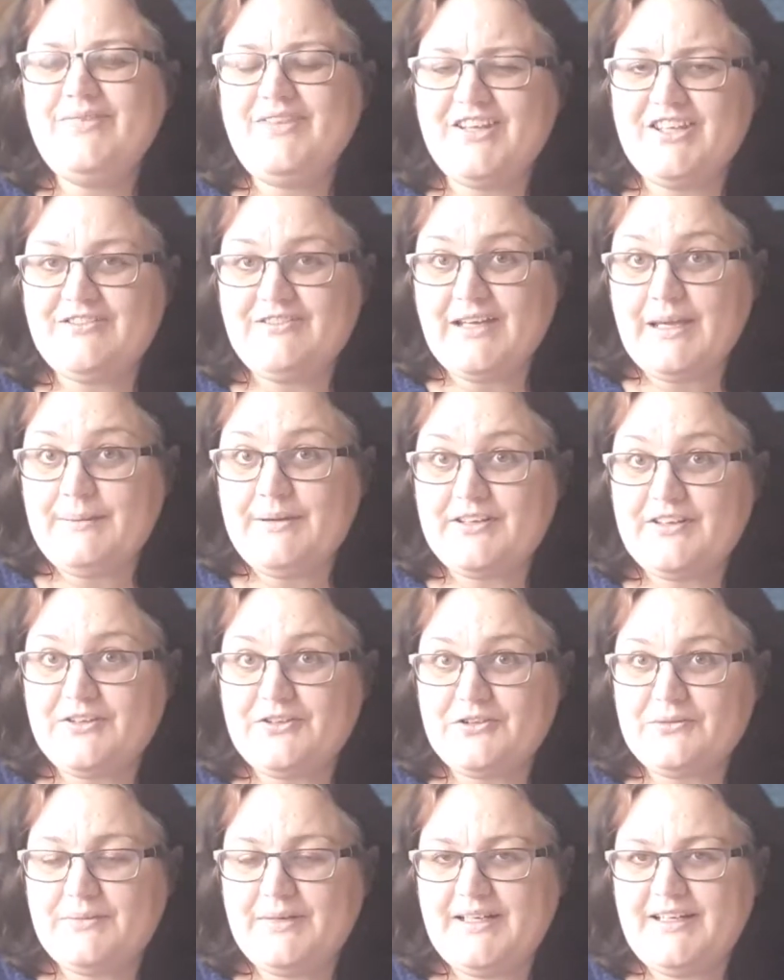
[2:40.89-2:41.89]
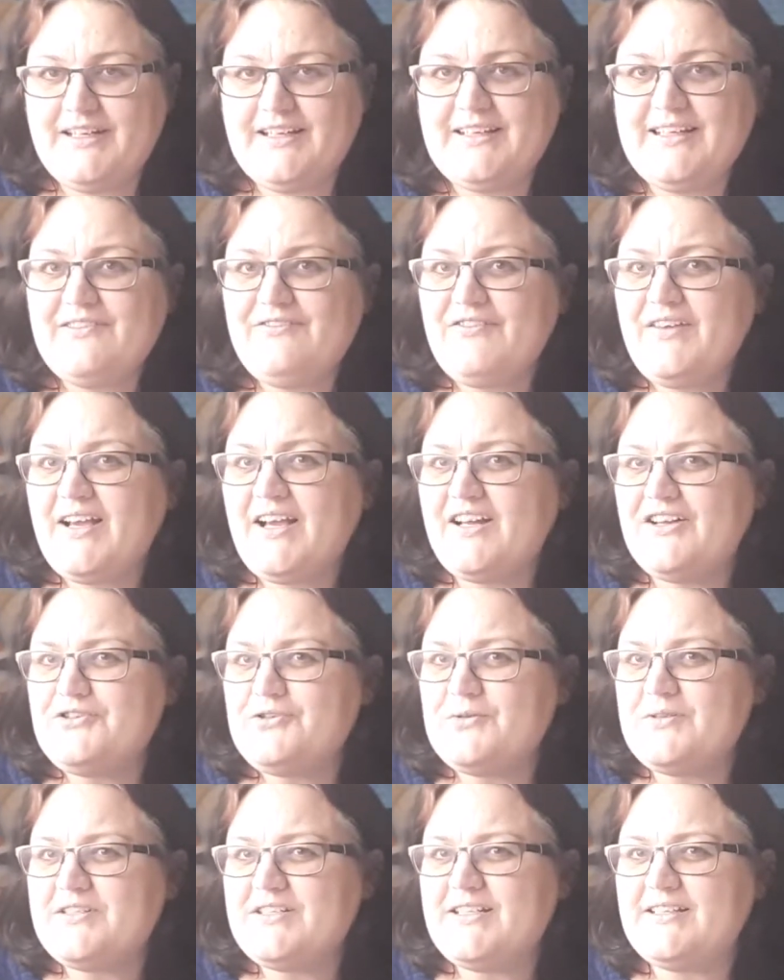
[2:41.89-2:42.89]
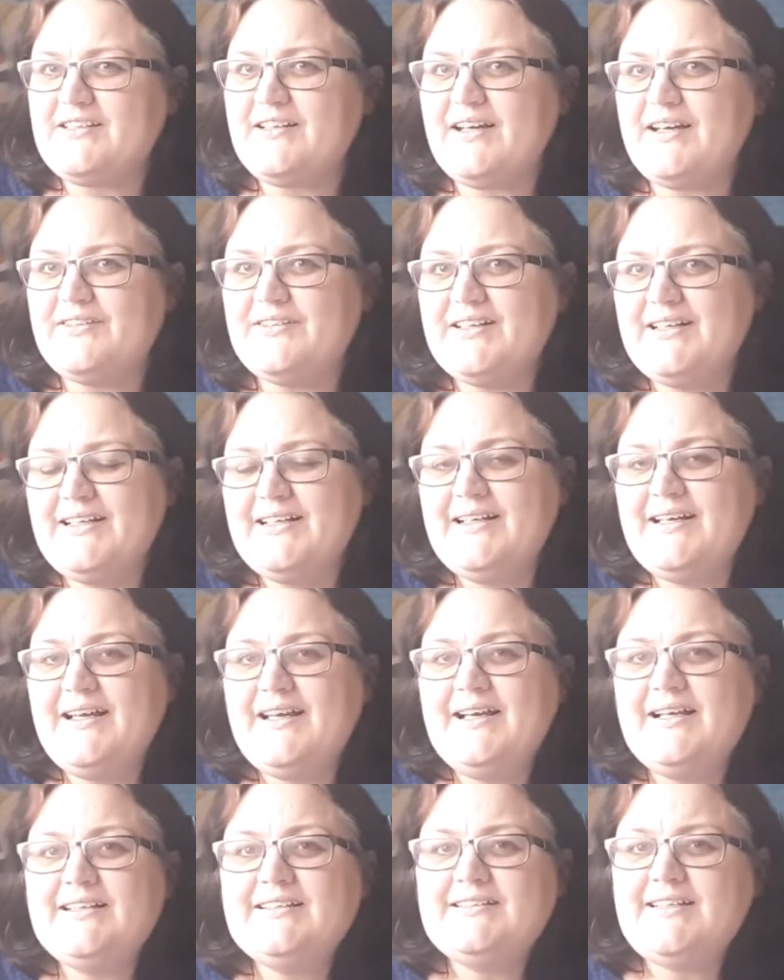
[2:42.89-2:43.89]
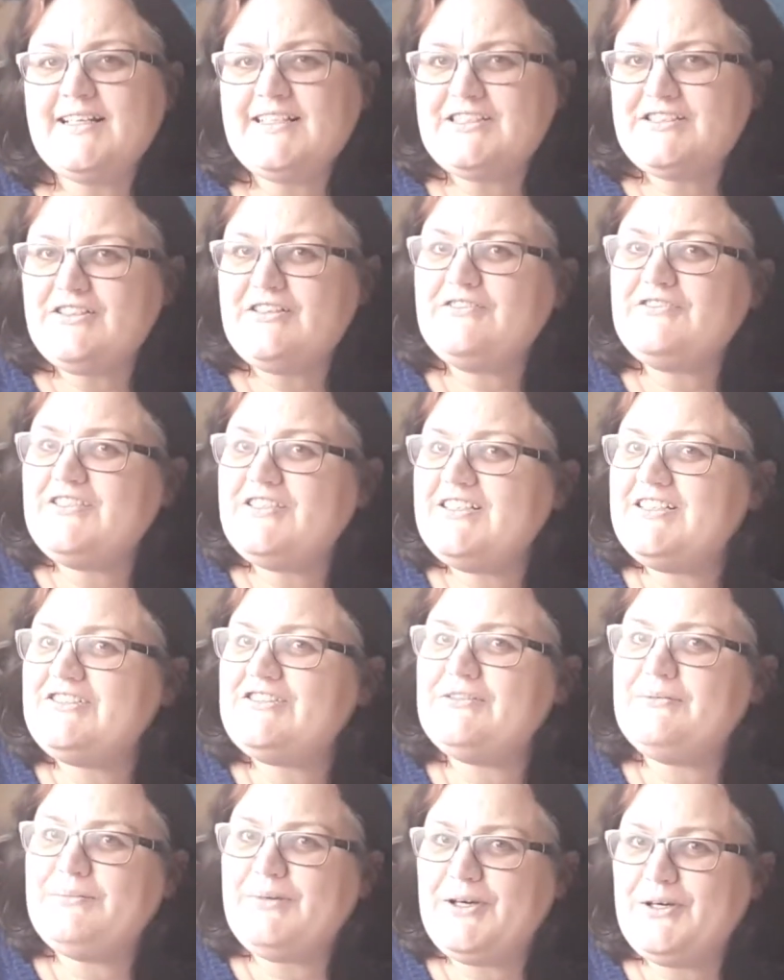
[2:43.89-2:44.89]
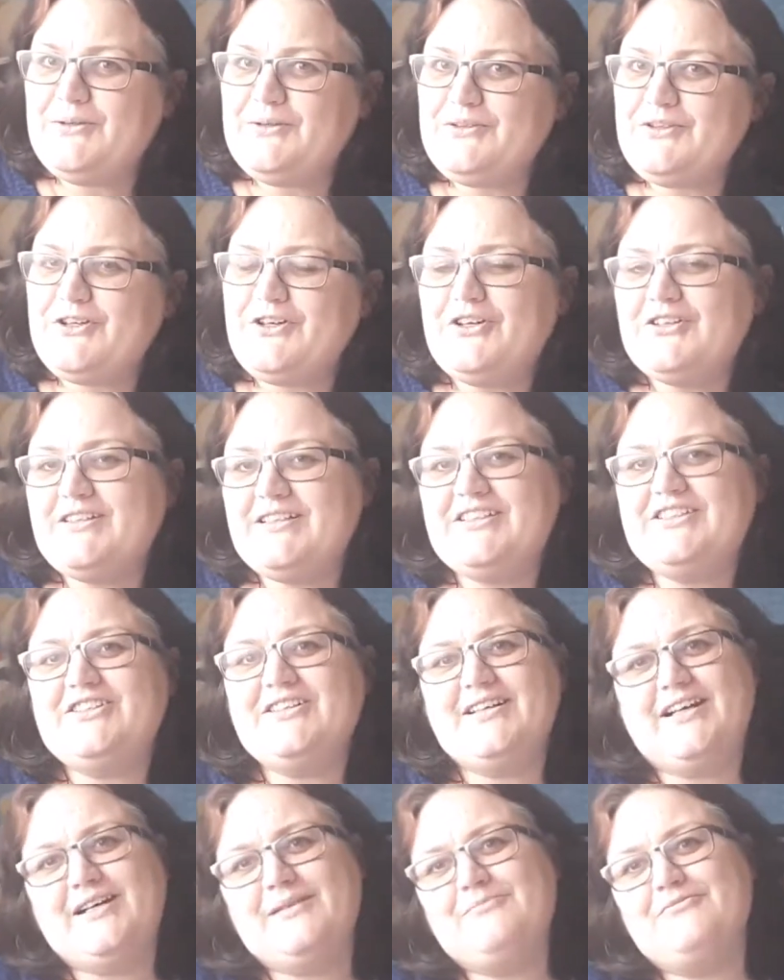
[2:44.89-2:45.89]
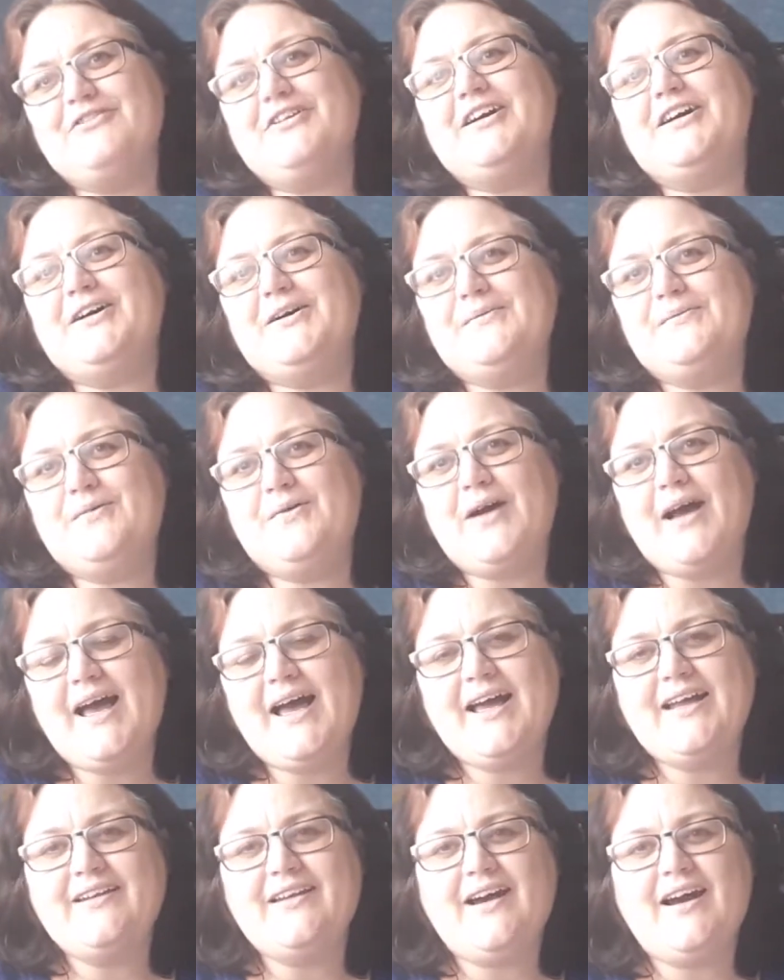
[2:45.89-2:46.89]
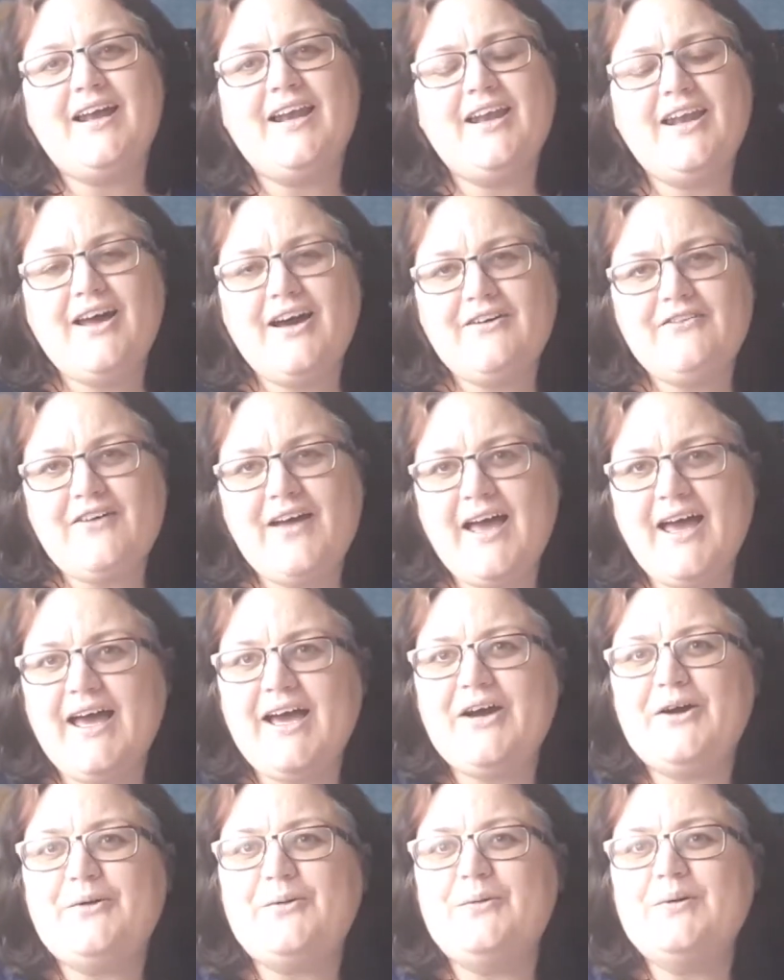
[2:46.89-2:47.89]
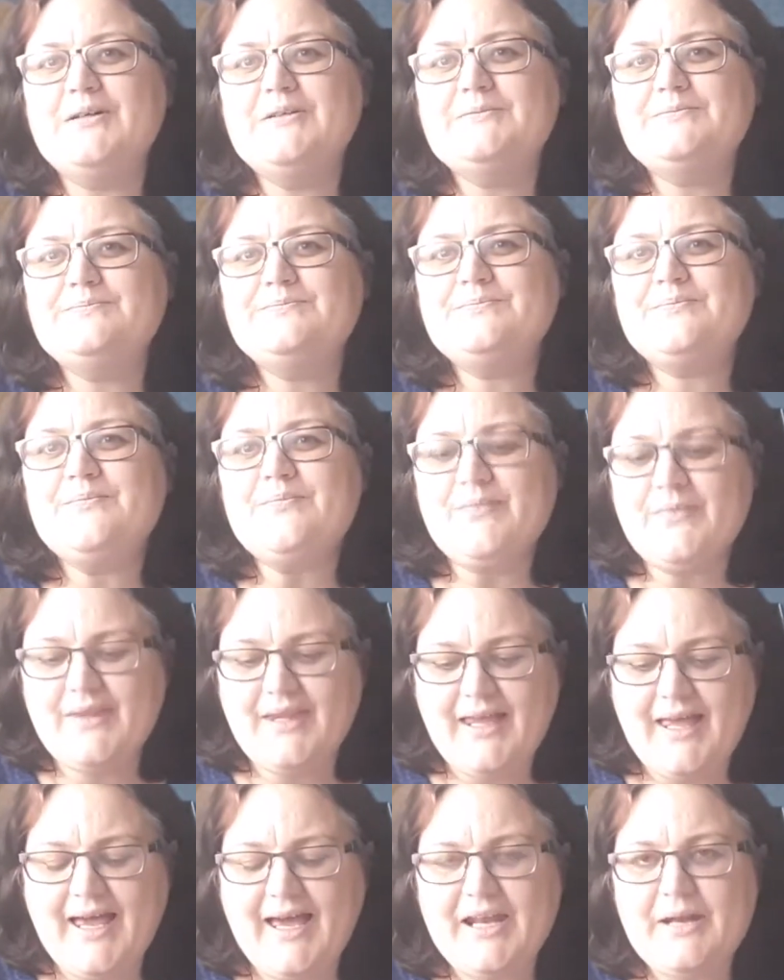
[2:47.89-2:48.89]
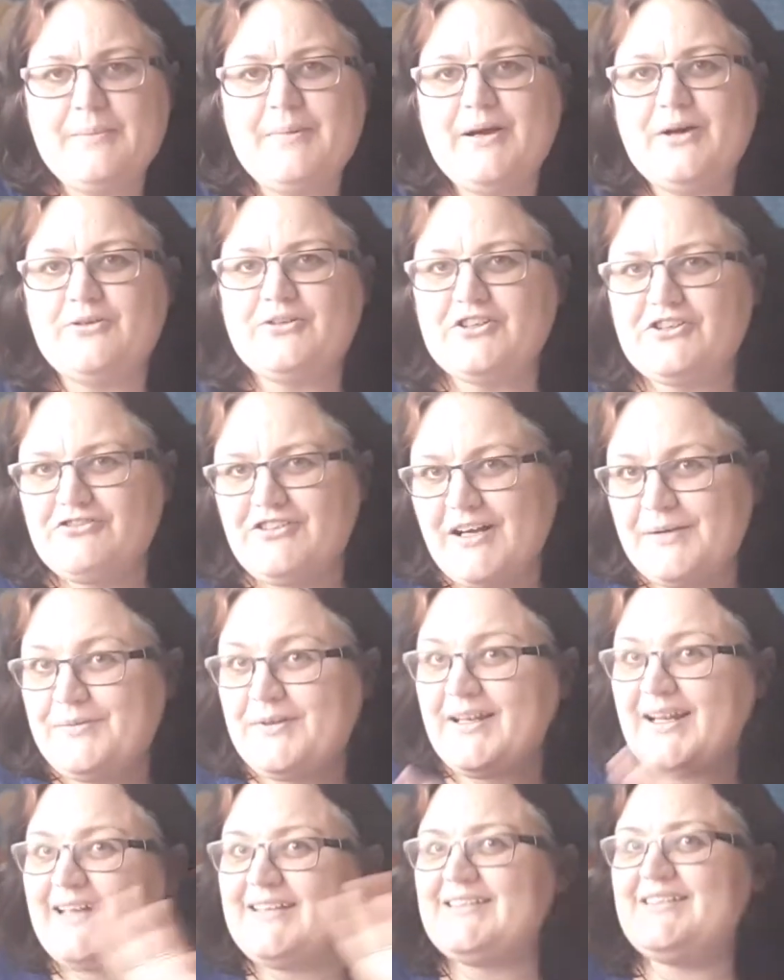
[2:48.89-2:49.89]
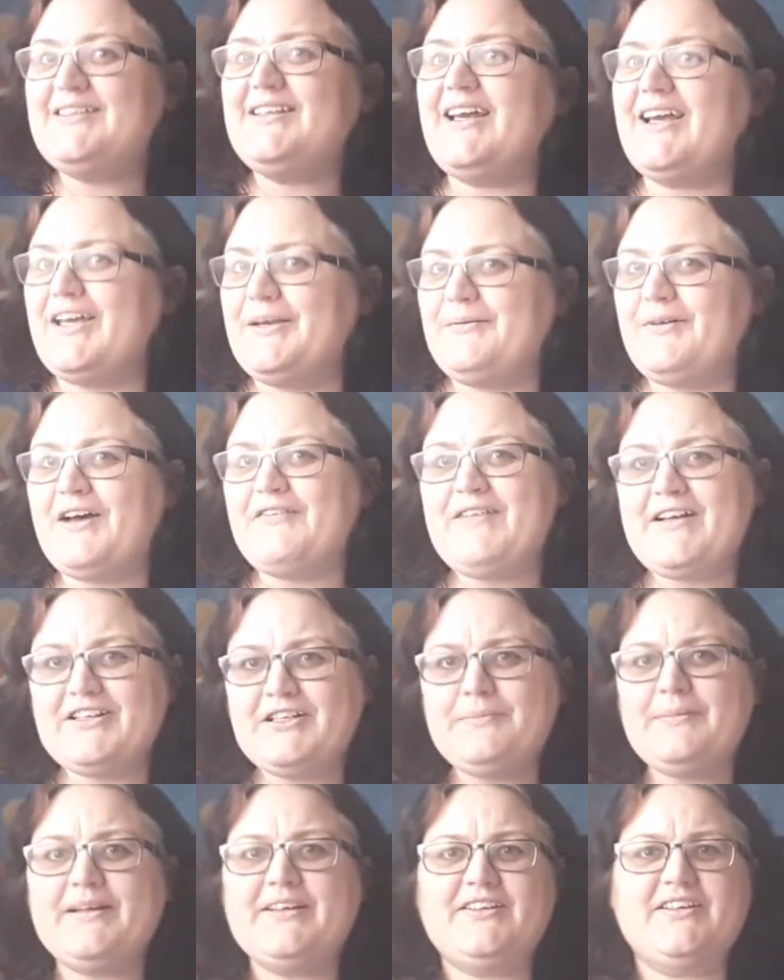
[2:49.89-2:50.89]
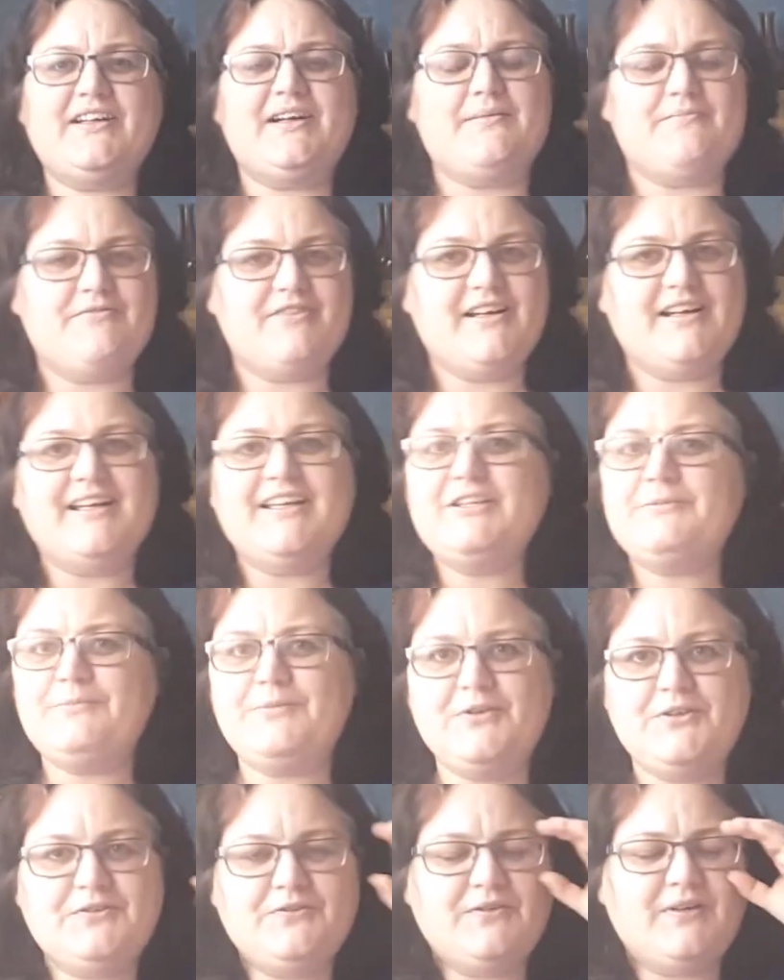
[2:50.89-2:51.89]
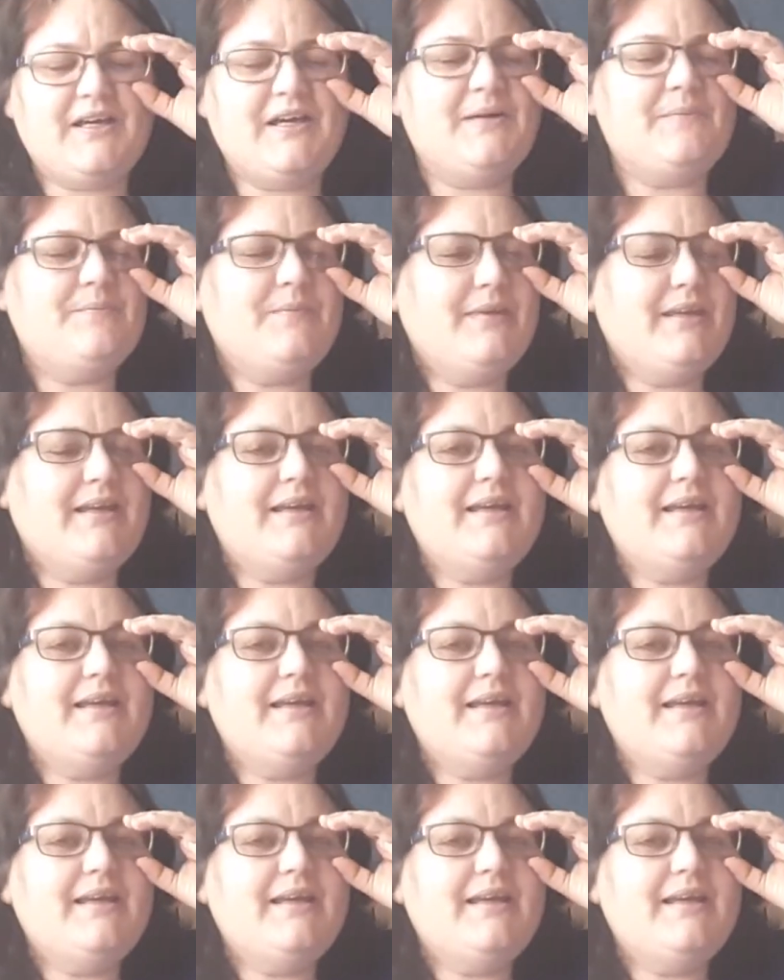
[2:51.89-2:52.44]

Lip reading: doesn't really care about social media. I did very kind of talk into his lies. Takes her off to this remote cottage in Cumbria. And I love how Annabelle describes the landscape. I've actually been to Cumbria, it's beautiful there.